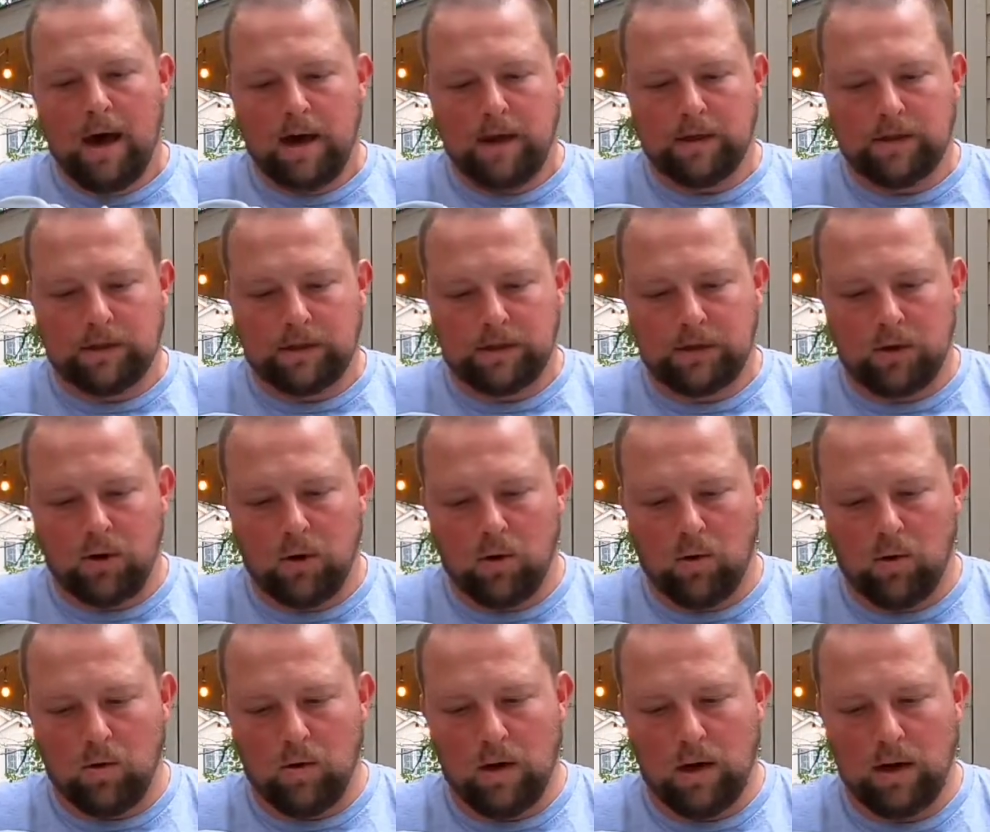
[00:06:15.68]

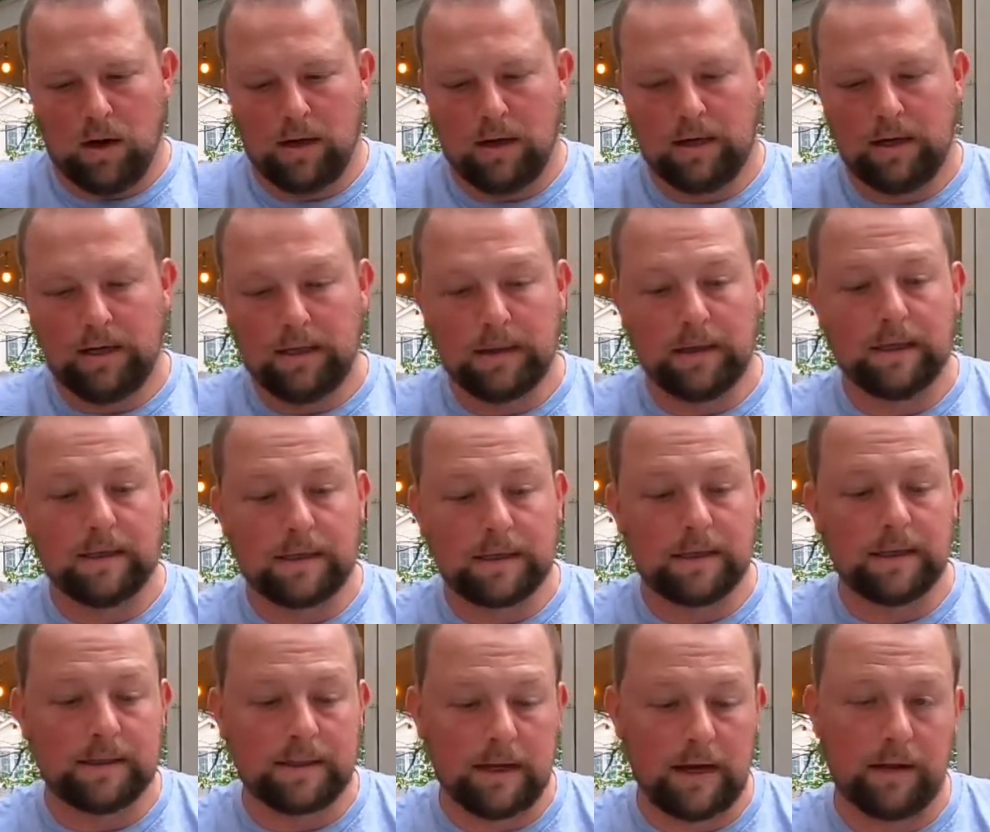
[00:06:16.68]
So, needless
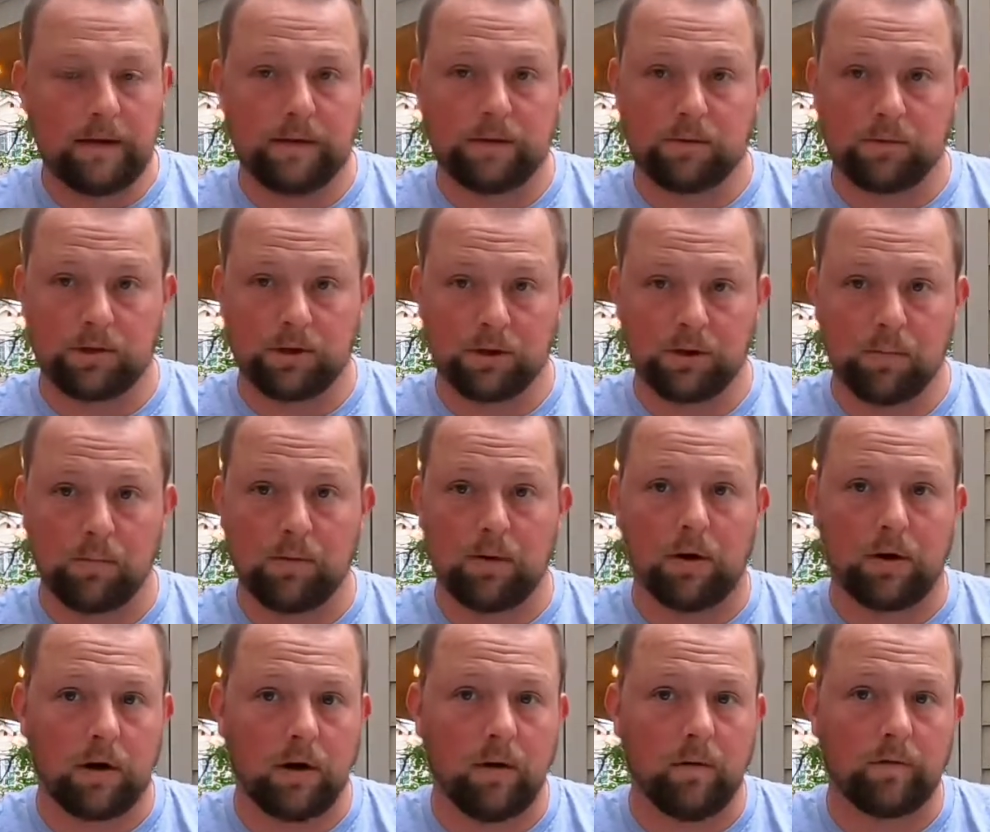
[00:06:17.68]
to say, these were super
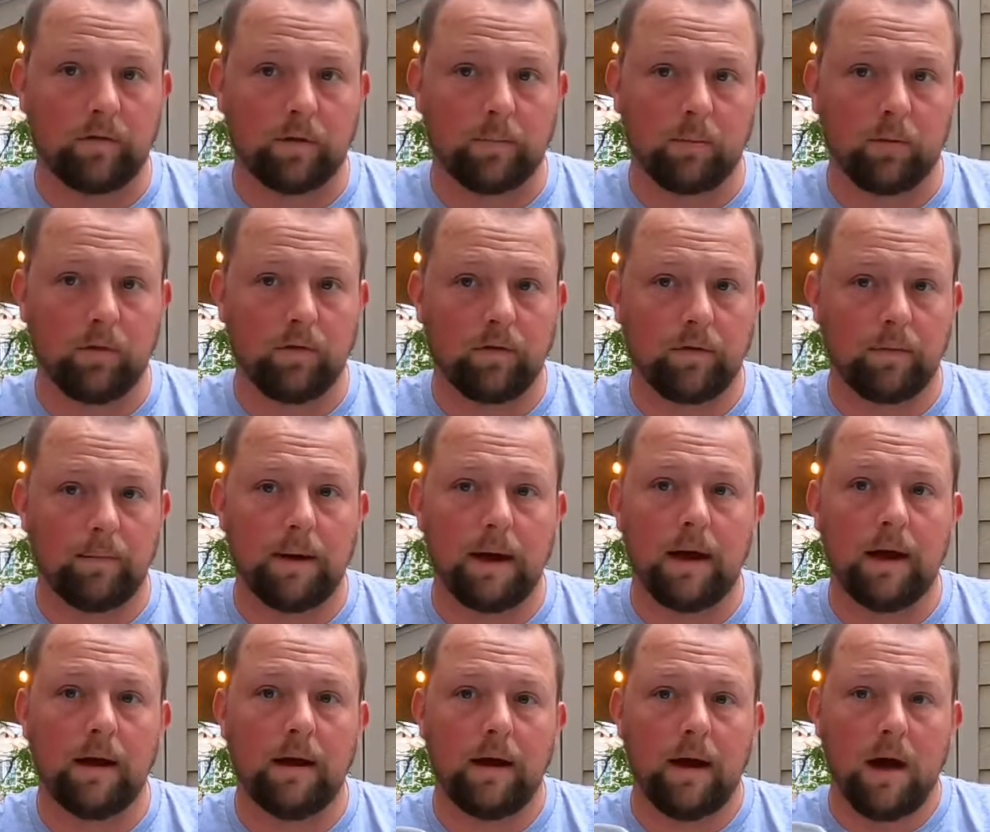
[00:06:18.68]
uncomfortable for
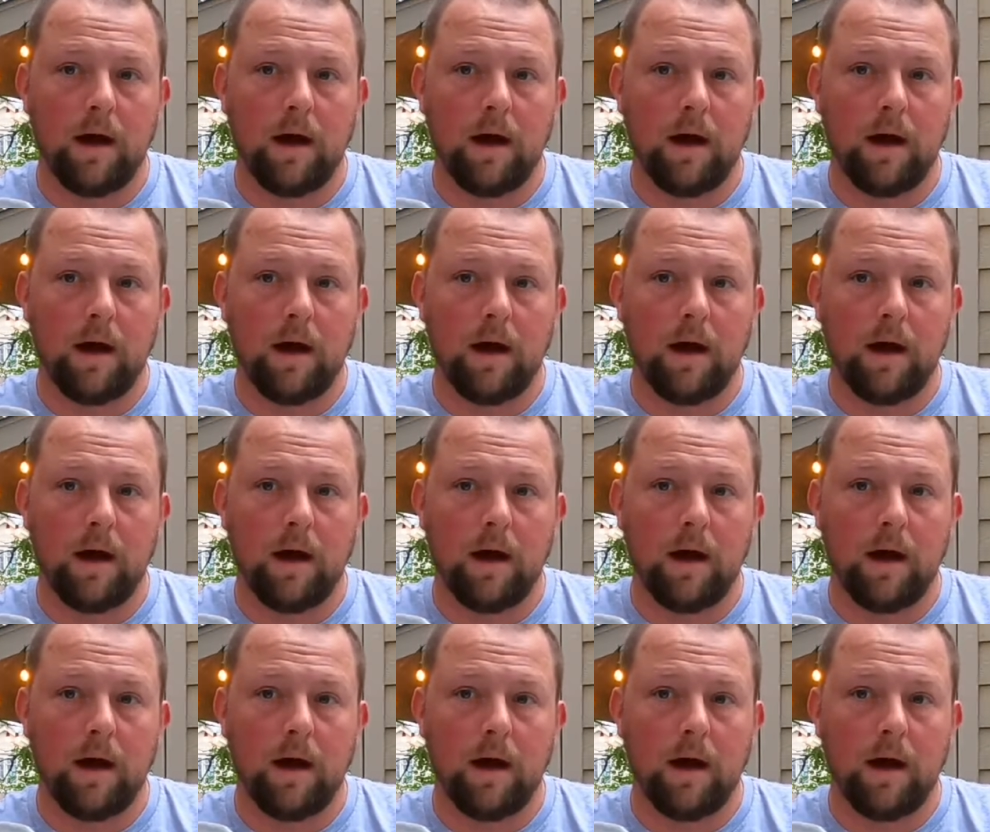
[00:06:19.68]
me.